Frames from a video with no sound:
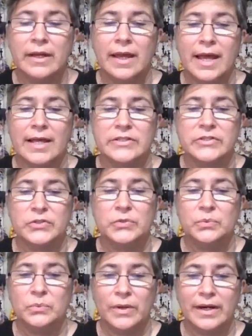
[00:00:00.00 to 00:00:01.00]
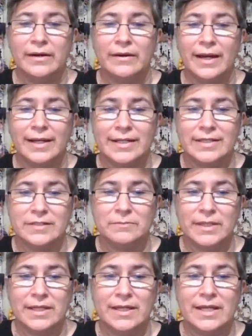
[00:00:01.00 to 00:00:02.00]
as to where I need to
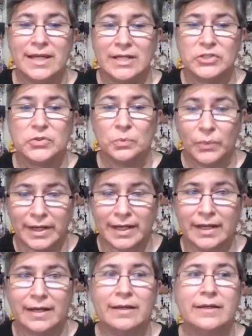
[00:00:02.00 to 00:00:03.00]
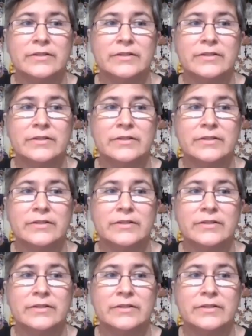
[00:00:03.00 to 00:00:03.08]
be each week